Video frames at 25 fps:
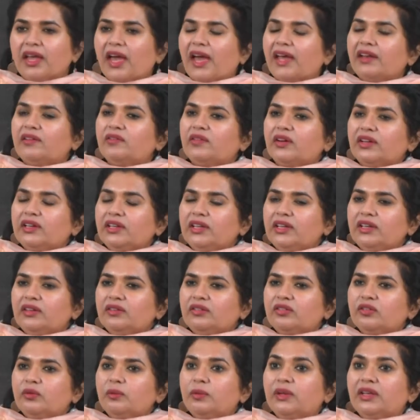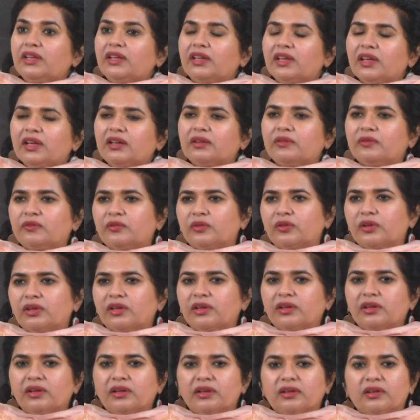and one needs to be
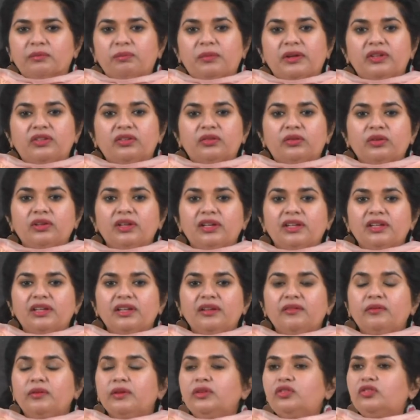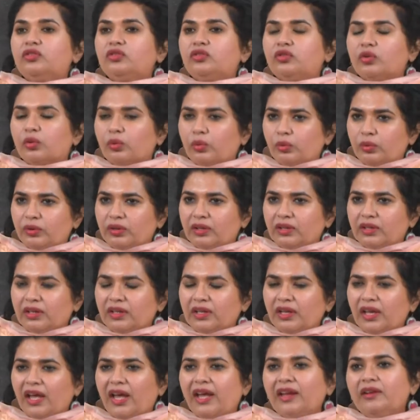careful, particularly with tone
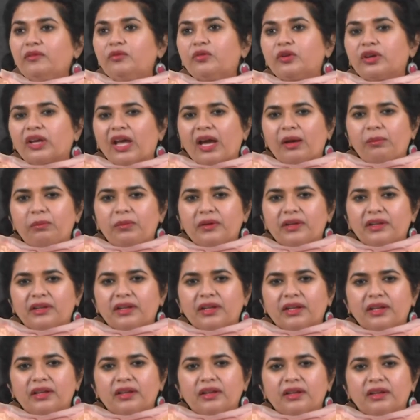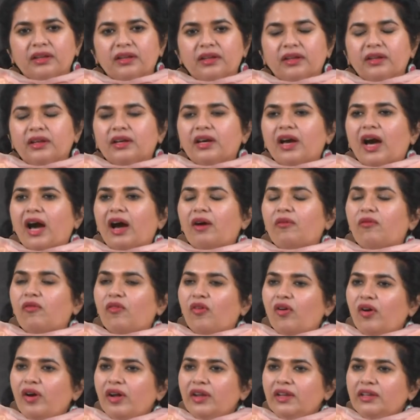and vocabulary.
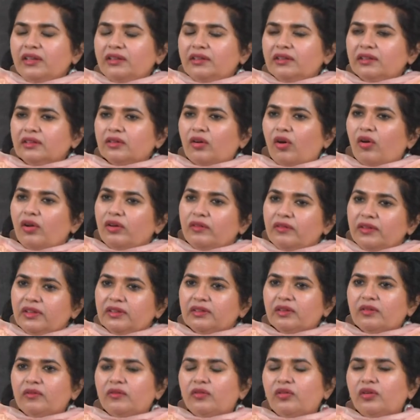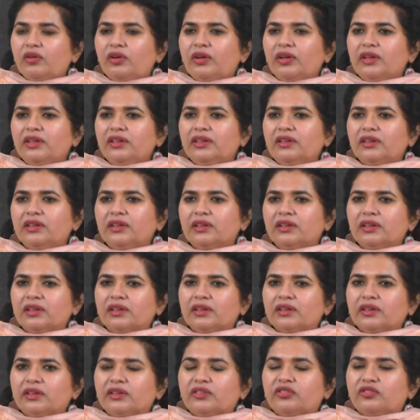Always avoid
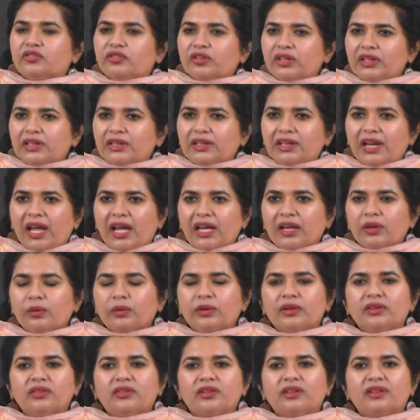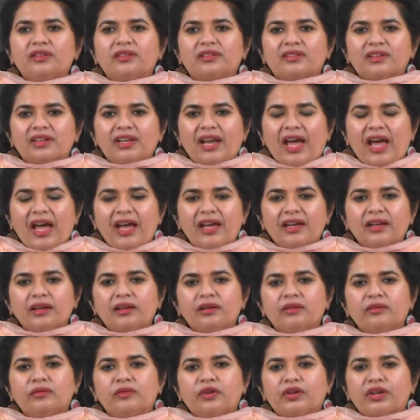street language,
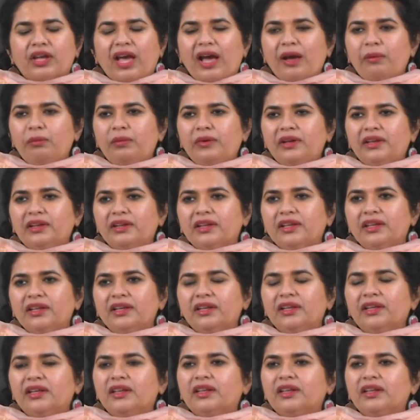slang, vocabulary,